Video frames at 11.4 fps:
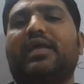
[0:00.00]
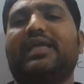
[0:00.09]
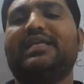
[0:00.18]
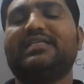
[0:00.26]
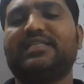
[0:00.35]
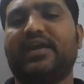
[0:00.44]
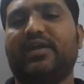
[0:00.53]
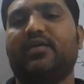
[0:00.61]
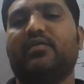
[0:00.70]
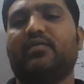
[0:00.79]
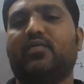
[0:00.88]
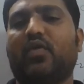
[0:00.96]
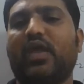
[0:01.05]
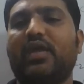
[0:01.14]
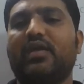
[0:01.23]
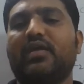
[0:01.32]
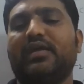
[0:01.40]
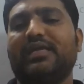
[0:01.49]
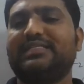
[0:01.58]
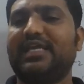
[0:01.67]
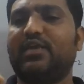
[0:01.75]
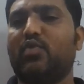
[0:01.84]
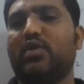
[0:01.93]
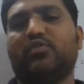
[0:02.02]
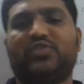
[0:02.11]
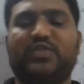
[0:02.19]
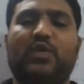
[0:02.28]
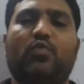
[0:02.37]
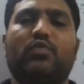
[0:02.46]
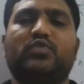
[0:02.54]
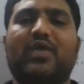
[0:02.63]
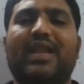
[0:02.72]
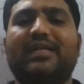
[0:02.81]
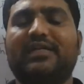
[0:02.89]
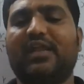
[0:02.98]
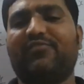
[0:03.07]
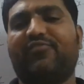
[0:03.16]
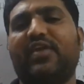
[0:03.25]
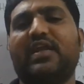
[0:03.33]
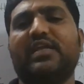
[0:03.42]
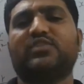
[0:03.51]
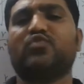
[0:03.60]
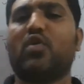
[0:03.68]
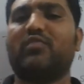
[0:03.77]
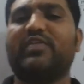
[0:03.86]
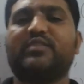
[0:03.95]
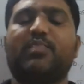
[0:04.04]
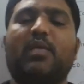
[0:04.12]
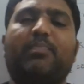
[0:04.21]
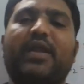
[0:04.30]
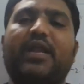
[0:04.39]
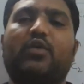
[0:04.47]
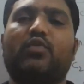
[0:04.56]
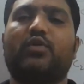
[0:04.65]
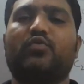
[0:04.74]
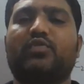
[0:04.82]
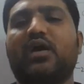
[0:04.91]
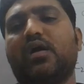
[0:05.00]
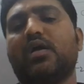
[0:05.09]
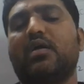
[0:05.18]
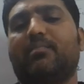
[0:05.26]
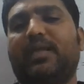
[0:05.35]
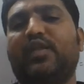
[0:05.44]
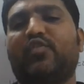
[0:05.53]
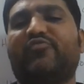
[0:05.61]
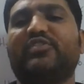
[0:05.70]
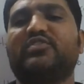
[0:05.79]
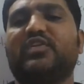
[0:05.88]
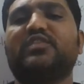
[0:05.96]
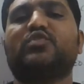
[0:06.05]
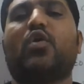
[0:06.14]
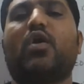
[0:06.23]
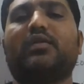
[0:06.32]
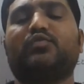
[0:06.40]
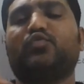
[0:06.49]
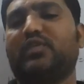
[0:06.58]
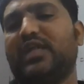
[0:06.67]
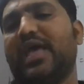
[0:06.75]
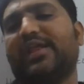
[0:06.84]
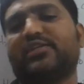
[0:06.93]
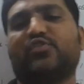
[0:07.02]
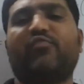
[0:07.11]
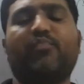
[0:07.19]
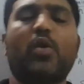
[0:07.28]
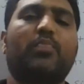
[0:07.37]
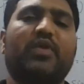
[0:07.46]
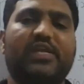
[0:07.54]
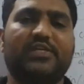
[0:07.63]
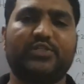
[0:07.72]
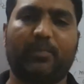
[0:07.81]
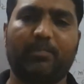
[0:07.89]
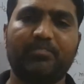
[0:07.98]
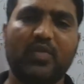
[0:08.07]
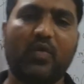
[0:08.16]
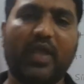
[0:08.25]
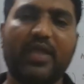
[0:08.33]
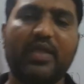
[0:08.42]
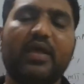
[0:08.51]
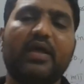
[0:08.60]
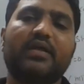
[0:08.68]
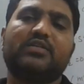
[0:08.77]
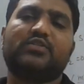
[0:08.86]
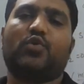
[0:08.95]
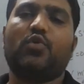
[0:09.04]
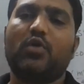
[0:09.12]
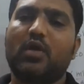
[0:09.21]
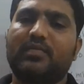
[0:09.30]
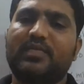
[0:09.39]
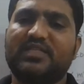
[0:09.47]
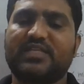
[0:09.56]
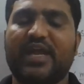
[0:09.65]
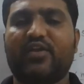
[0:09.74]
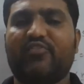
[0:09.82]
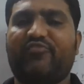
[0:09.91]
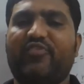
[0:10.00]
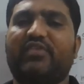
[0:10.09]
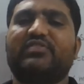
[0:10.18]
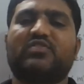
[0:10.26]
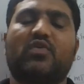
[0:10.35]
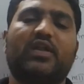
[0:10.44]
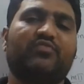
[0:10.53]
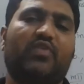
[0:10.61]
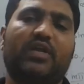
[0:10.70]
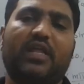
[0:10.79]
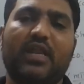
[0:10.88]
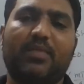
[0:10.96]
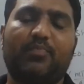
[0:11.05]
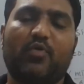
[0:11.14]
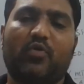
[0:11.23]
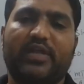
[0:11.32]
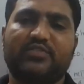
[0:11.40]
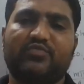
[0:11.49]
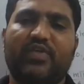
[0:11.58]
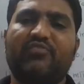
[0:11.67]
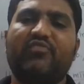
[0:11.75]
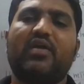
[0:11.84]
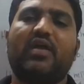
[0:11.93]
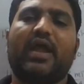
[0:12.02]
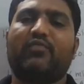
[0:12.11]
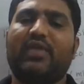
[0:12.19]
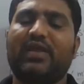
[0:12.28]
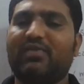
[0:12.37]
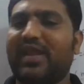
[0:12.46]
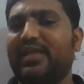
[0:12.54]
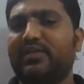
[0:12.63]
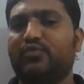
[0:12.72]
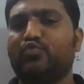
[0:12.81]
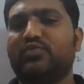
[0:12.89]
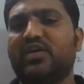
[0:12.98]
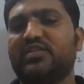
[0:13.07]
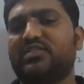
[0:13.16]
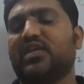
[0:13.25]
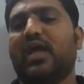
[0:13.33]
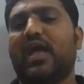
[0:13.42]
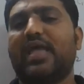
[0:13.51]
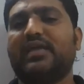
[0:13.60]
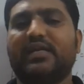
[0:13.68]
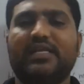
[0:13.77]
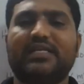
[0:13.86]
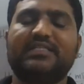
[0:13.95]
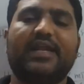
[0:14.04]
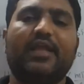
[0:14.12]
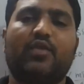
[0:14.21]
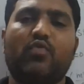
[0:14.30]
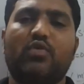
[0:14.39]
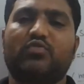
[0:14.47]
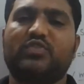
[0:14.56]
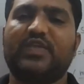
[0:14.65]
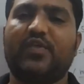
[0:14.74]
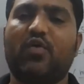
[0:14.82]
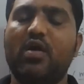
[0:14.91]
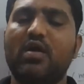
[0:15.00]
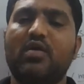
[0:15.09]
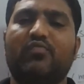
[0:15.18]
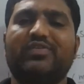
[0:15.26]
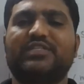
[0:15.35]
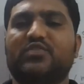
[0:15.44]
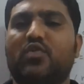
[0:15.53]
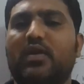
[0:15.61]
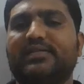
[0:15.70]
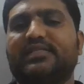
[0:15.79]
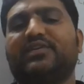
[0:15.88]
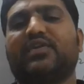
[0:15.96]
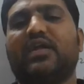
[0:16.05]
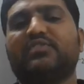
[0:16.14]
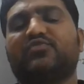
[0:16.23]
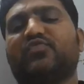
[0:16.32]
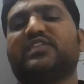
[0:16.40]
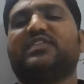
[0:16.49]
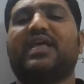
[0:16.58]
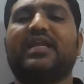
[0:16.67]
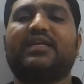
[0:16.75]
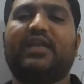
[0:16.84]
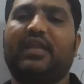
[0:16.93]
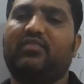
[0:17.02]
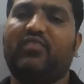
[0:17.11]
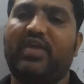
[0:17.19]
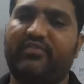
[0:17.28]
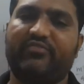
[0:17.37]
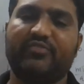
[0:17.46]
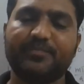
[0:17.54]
Ez, okay, is equal to 0. So electric field is always perpendicular to the plane of incidence or to the direction of propagation, okay. So this kind of wave is called as vertically polarized wave, and whenever I do this, I get Ez equal to 0, which is called as a transverse electric wave.